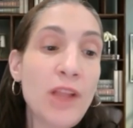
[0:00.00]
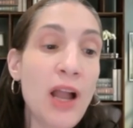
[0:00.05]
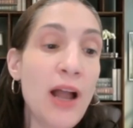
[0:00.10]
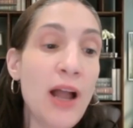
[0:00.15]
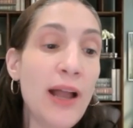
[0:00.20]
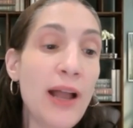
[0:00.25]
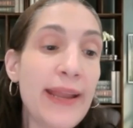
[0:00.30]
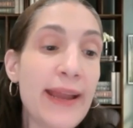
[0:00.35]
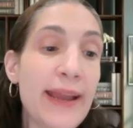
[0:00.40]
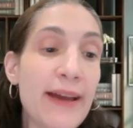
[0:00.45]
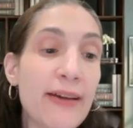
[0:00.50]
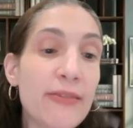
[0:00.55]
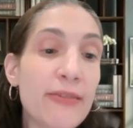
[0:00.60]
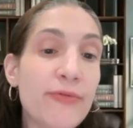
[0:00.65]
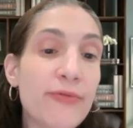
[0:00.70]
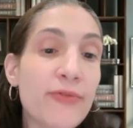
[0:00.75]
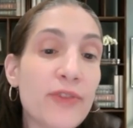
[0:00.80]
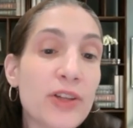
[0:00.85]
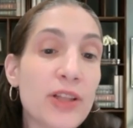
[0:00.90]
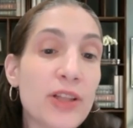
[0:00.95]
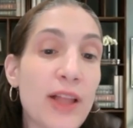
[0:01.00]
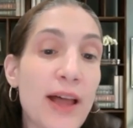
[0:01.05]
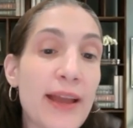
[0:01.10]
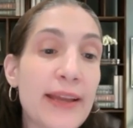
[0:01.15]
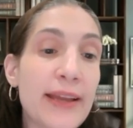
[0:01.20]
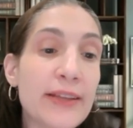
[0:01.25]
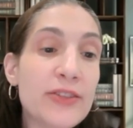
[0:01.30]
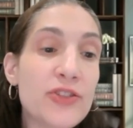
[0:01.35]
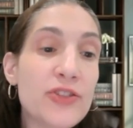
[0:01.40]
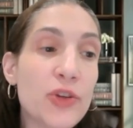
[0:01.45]
I have
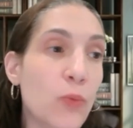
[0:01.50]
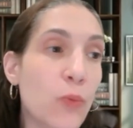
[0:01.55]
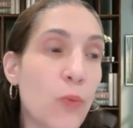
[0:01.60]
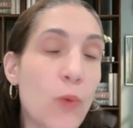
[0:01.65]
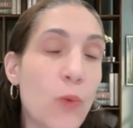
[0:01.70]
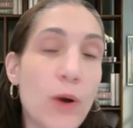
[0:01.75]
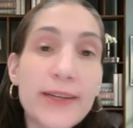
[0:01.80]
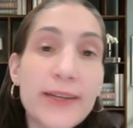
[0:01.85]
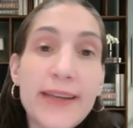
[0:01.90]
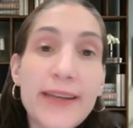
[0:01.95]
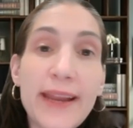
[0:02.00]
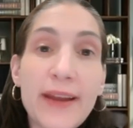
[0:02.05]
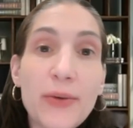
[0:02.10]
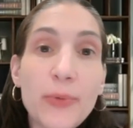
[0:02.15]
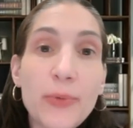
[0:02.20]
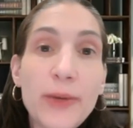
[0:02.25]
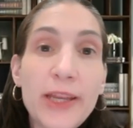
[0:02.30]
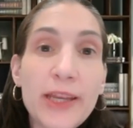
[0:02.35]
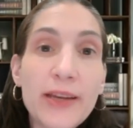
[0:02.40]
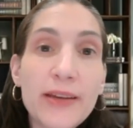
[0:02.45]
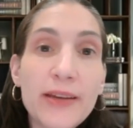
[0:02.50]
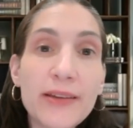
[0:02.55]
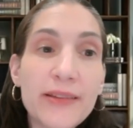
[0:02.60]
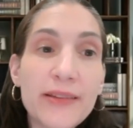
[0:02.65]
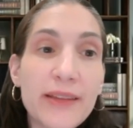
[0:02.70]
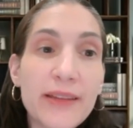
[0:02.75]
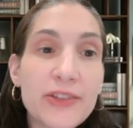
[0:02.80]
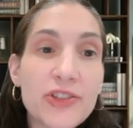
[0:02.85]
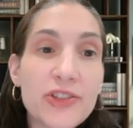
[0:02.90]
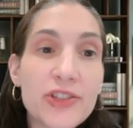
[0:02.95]
clients 1 day a week,
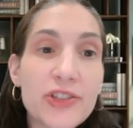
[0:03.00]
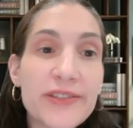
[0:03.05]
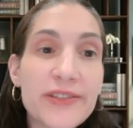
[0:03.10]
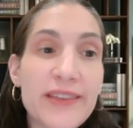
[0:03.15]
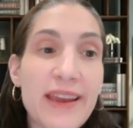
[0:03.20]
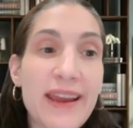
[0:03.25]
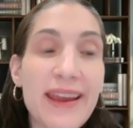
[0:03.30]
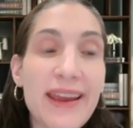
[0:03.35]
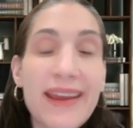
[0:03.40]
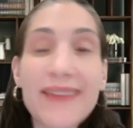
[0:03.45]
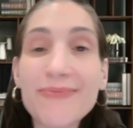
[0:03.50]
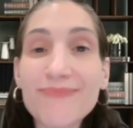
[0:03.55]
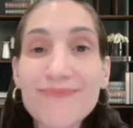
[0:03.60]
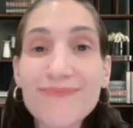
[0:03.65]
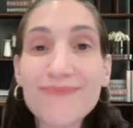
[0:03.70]
they just say,